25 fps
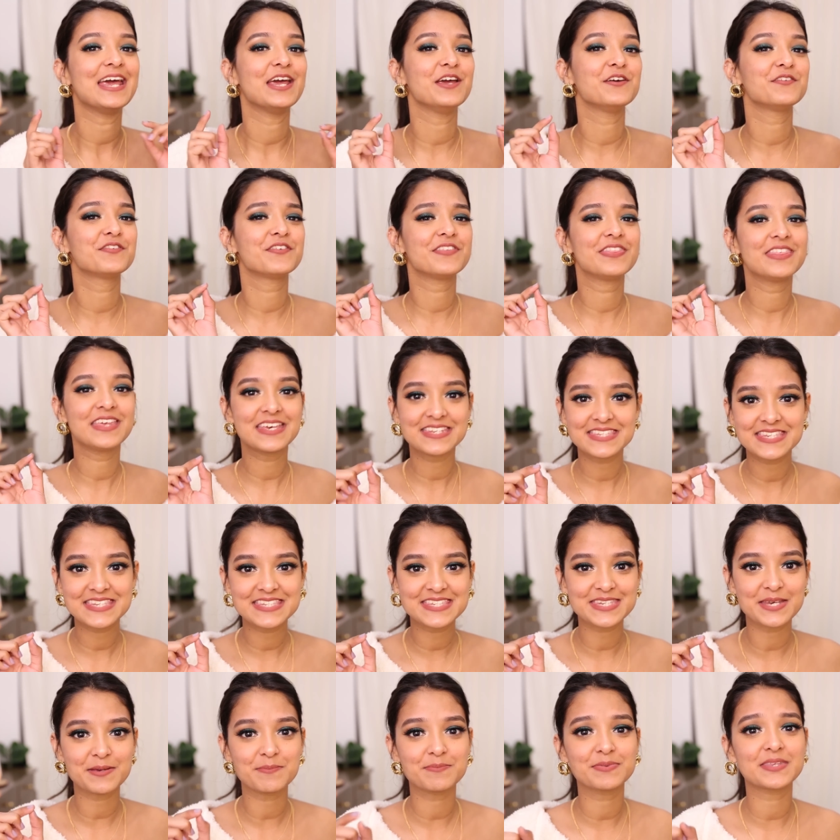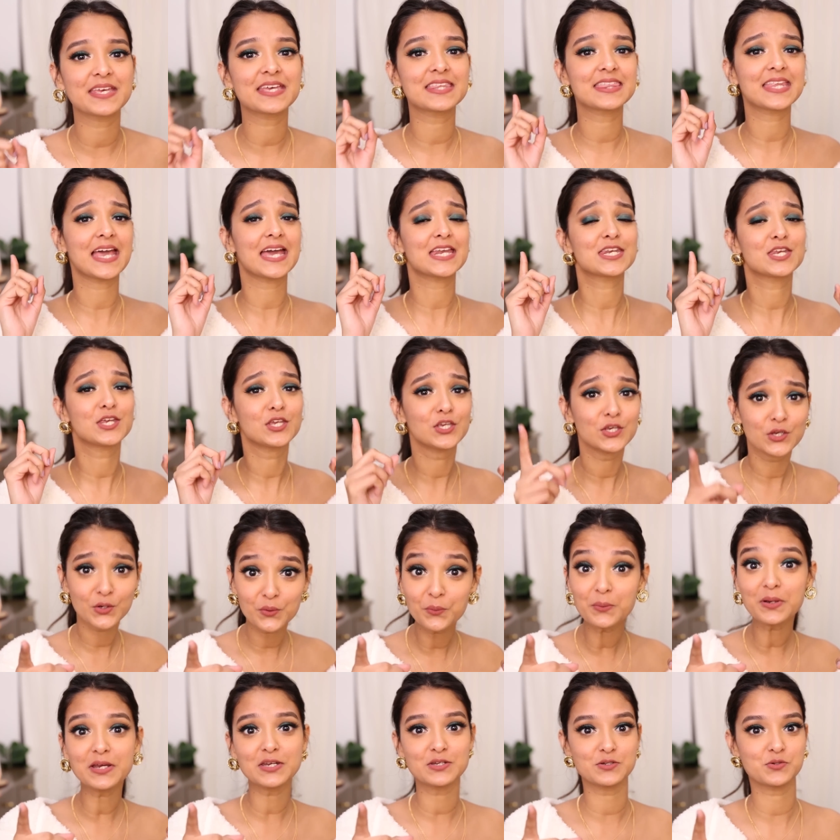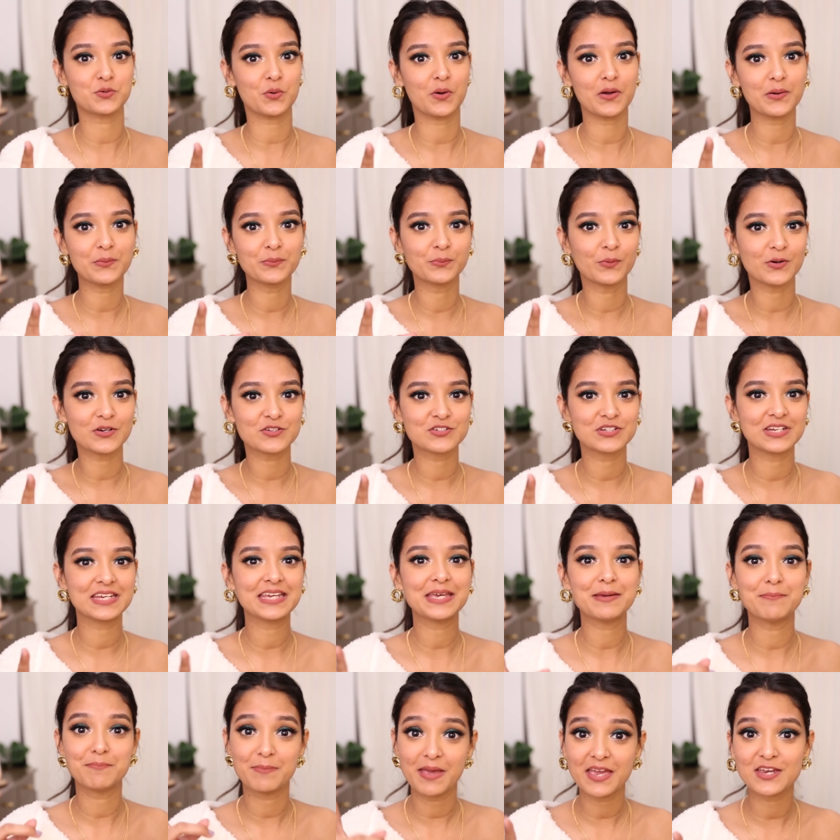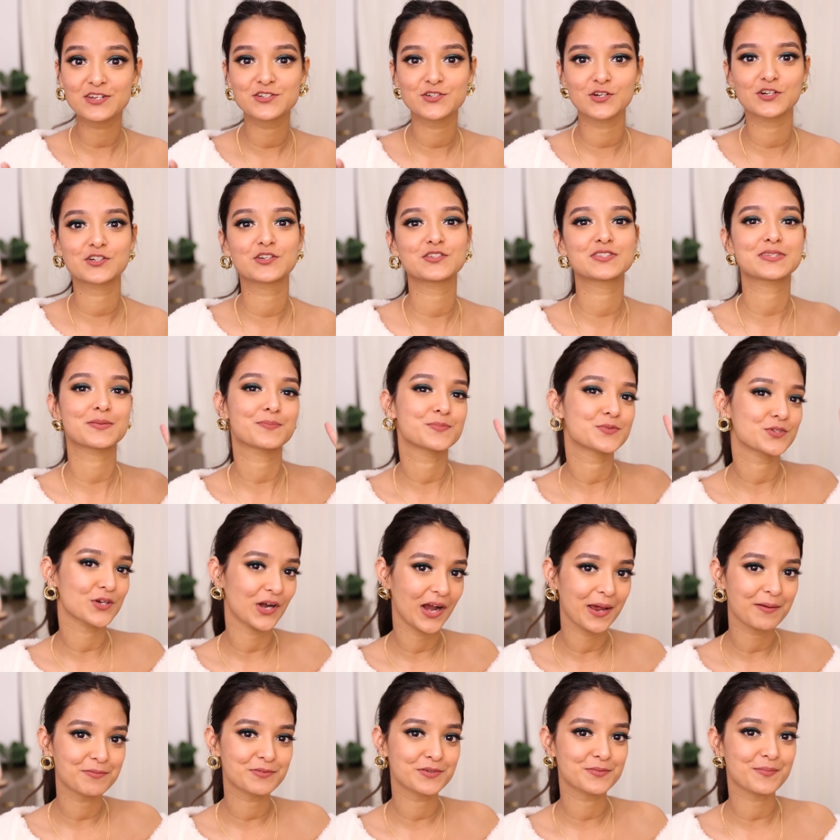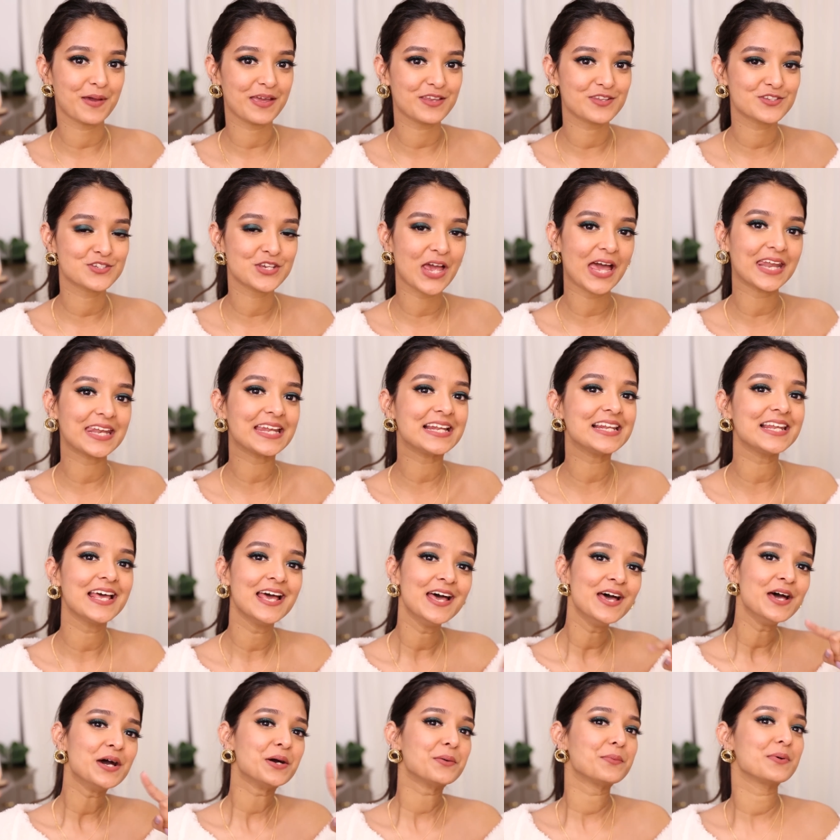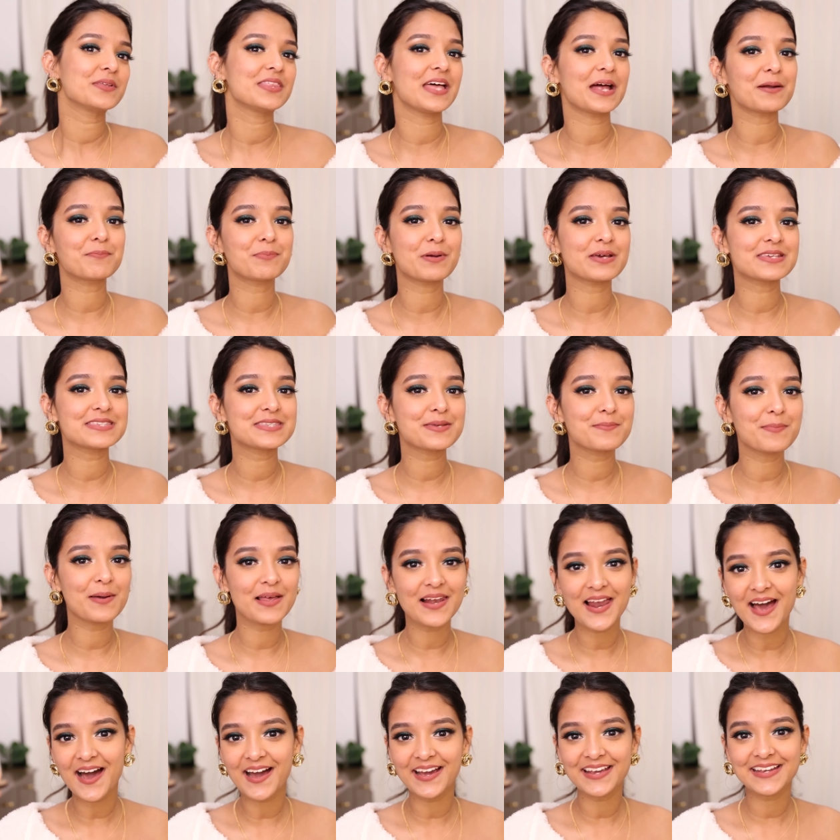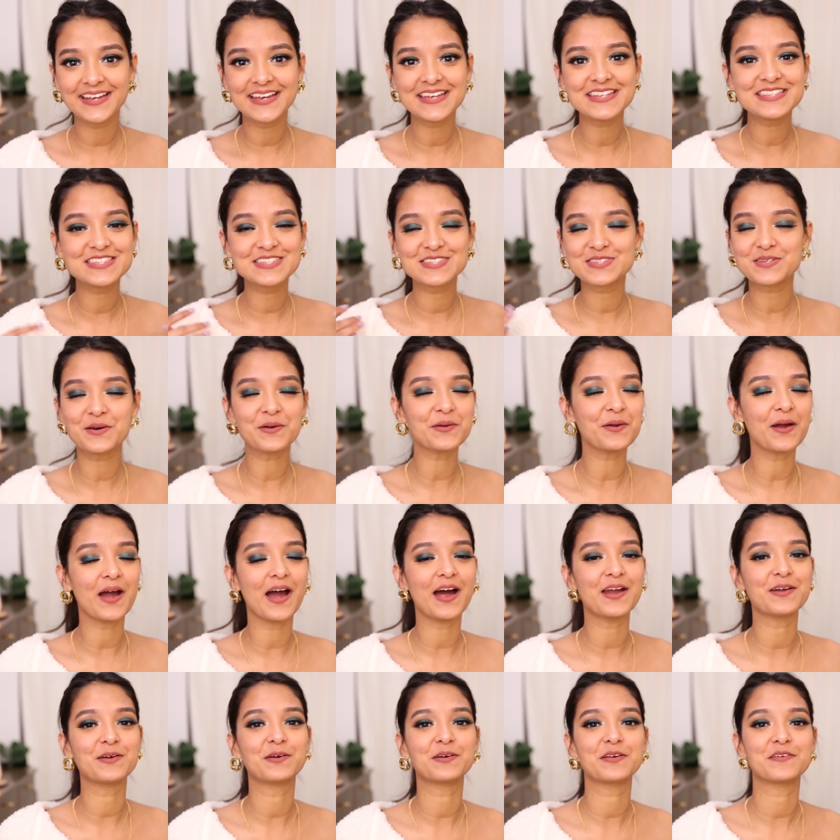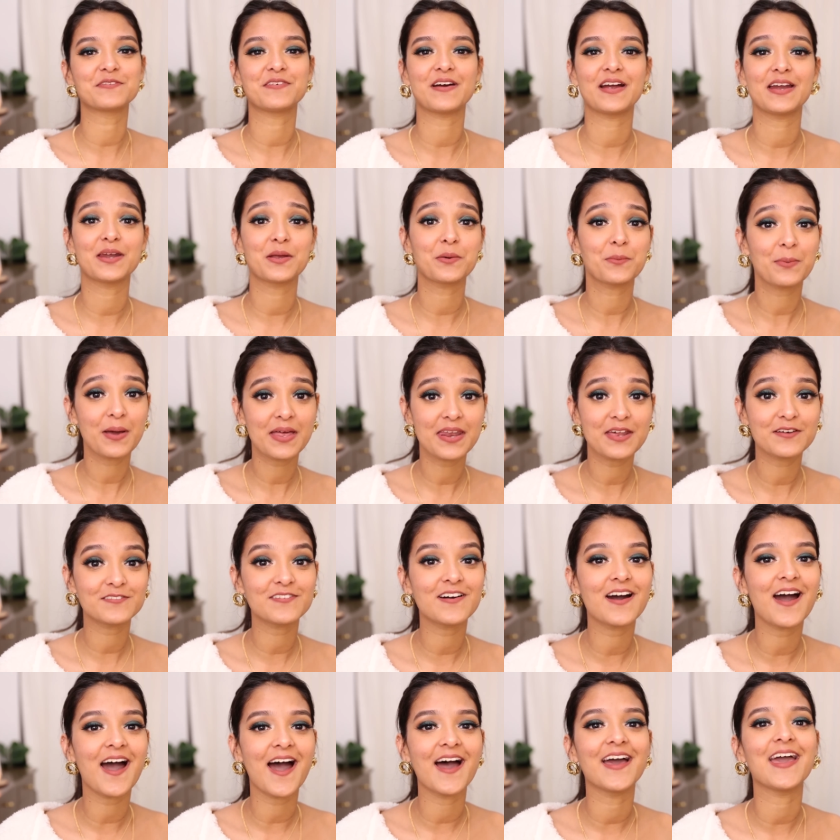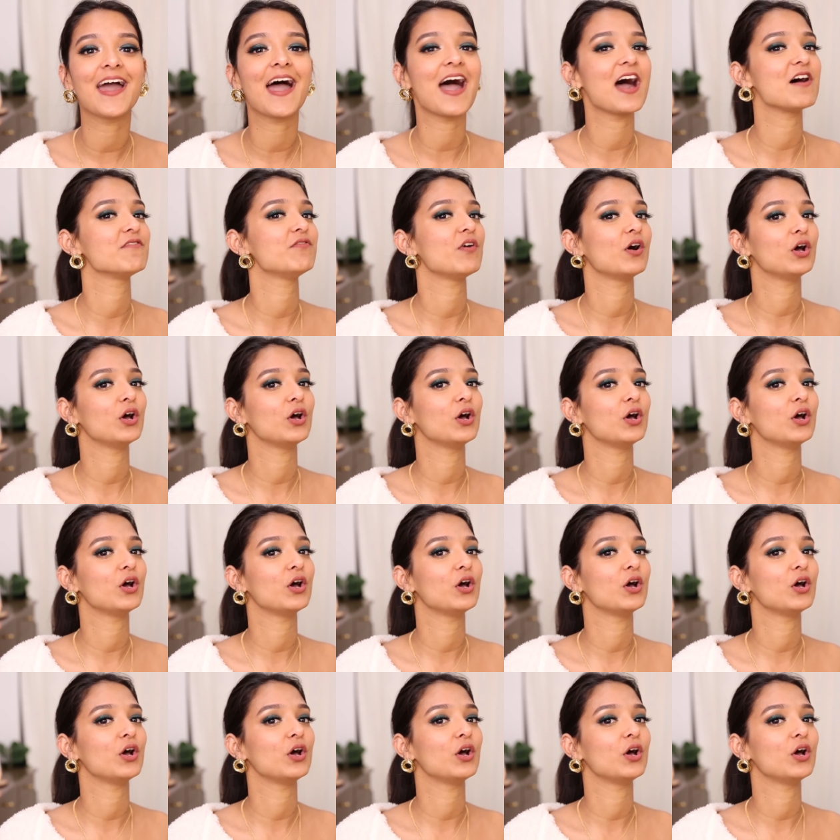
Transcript: If this is something that you enjoy watching, make sure to subscribe to my channel with that, press the bell icon so you are notified whenever I have